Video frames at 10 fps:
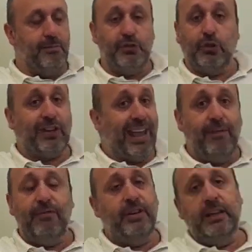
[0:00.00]
just
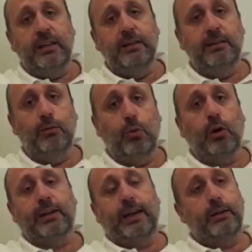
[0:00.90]
every
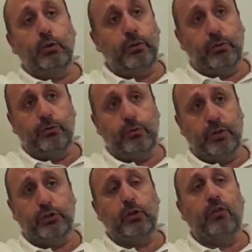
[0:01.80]
work that I do through the
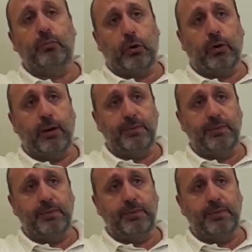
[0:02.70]
SURF program,